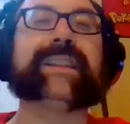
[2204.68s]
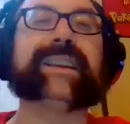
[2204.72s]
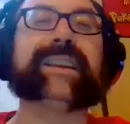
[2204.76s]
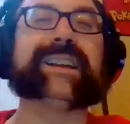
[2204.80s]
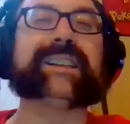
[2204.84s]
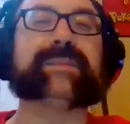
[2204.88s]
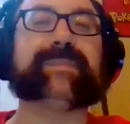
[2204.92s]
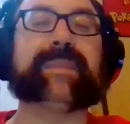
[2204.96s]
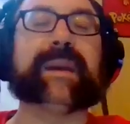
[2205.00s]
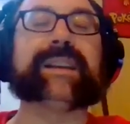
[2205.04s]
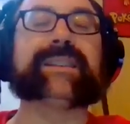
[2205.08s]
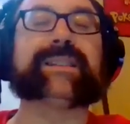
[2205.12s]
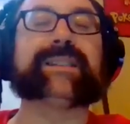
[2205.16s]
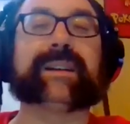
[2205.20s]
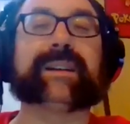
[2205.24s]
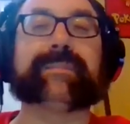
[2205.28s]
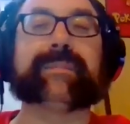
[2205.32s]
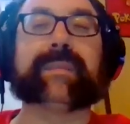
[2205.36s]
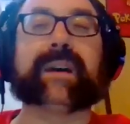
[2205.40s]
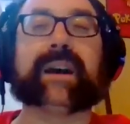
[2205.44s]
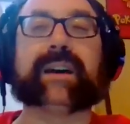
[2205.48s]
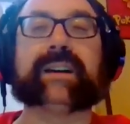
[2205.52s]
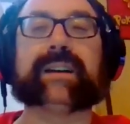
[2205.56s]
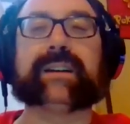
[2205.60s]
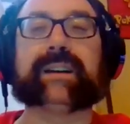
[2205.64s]
think it's based
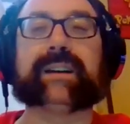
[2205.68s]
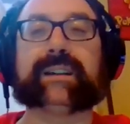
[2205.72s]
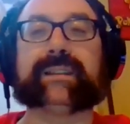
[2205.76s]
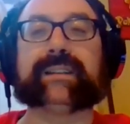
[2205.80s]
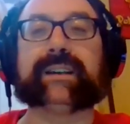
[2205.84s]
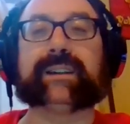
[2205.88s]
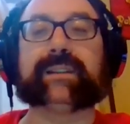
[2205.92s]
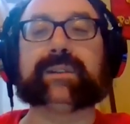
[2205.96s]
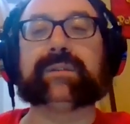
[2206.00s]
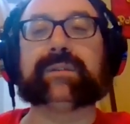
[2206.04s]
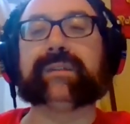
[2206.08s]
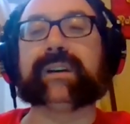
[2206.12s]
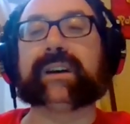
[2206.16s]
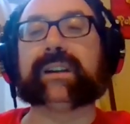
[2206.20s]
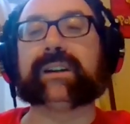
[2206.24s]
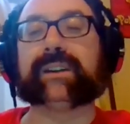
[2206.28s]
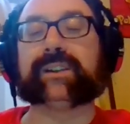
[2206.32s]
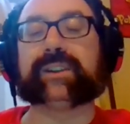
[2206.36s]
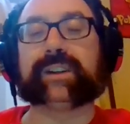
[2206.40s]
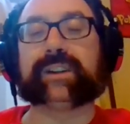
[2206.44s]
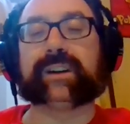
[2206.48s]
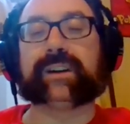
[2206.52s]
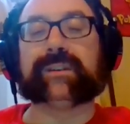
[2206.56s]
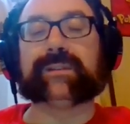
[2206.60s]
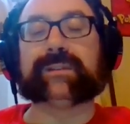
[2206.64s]
on a telenovela
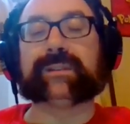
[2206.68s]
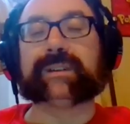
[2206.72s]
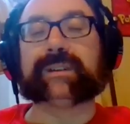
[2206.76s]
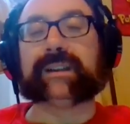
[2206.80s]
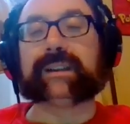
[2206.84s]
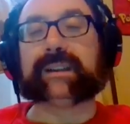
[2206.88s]
show.